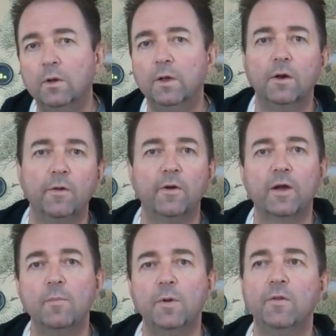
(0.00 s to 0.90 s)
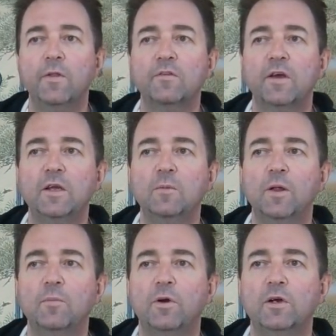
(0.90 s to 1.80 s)
You know, they'll come in and they'll take your
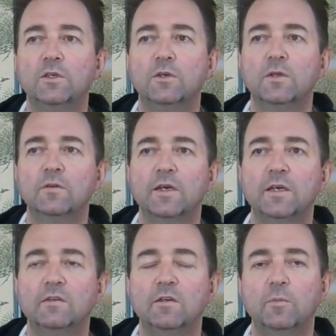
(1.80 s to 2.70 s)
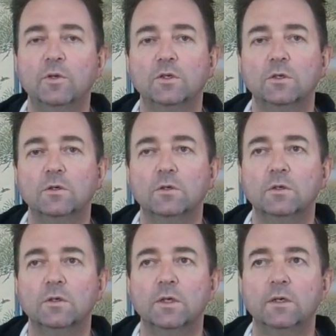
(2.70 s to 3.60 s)
blood pressure and they'll take your temperature
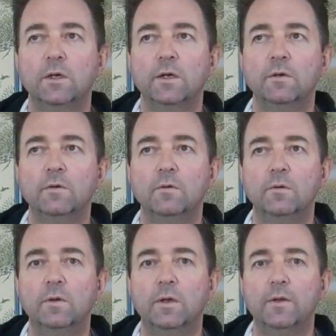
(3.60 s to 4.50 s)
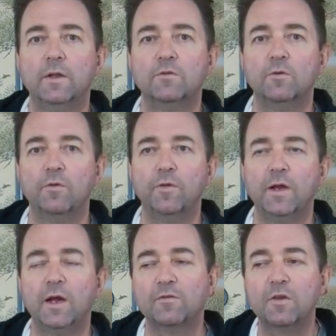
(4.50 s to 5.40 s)
and that sort of
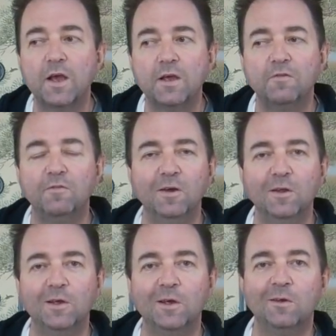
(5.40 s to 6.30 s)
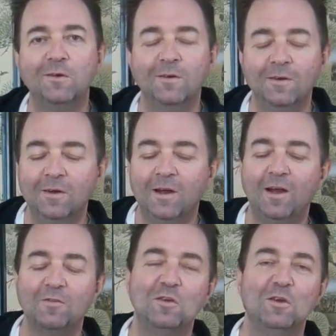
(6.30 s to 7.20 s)
thing, ask you how you're feeling, and
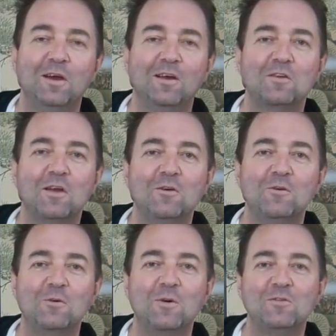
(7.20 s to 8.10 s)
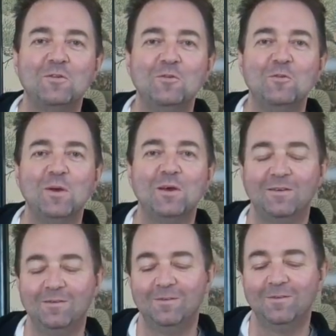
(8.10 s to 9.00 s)
ask you 100 questions about
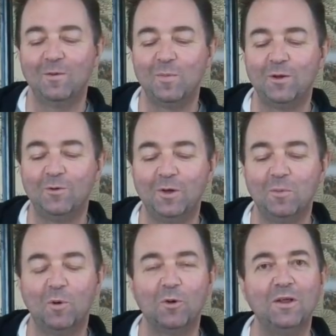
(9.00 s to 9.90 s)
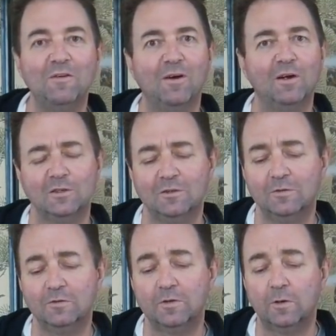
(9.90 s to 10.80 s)
all your bodily
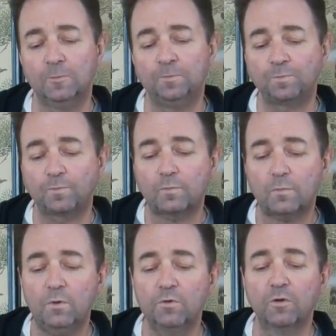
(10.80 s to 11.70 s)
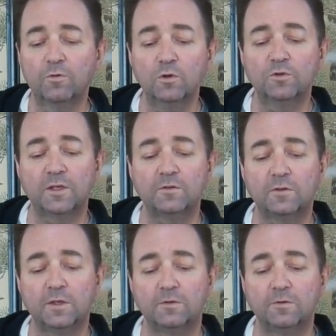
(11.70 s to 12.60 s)
functions and so on. So of course
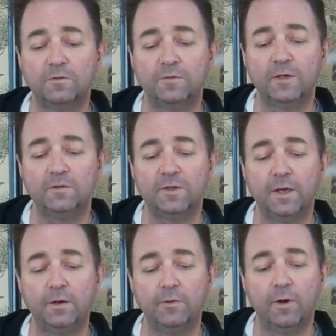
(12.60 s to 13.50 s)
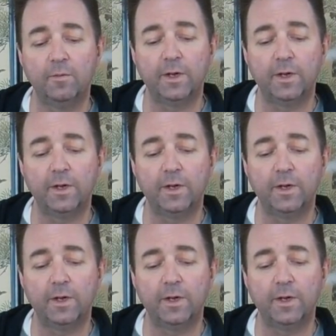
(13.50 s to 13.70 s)
that's sort of fairly standard, right?